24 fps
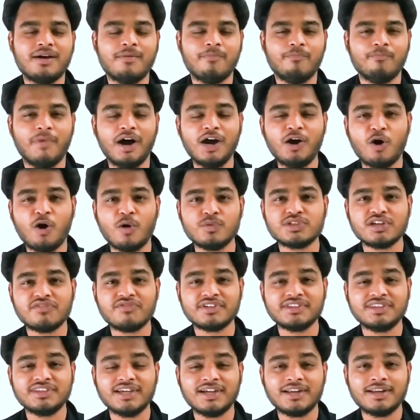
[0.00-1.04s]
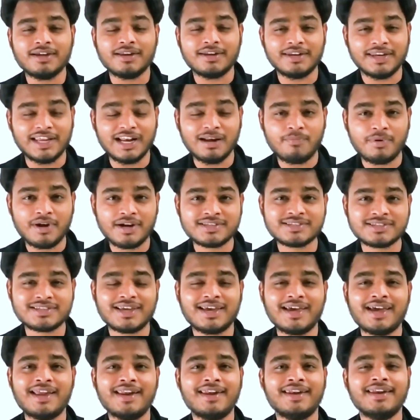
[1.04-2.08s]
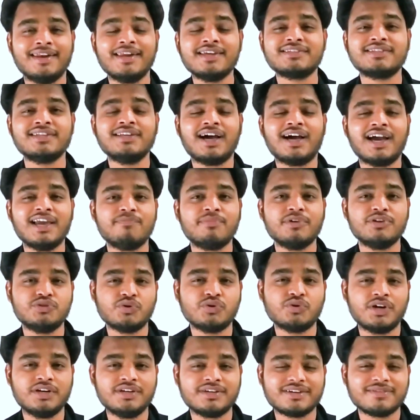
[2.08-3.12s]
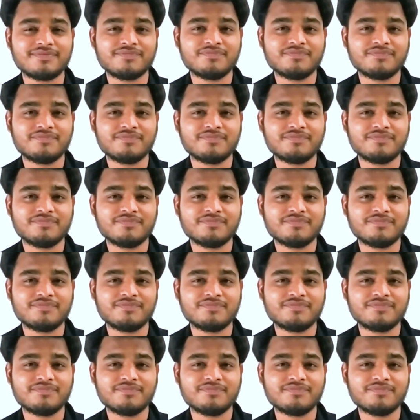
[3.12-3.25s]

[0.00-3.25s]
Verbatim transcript: By observing the nail plates and distal IP joint,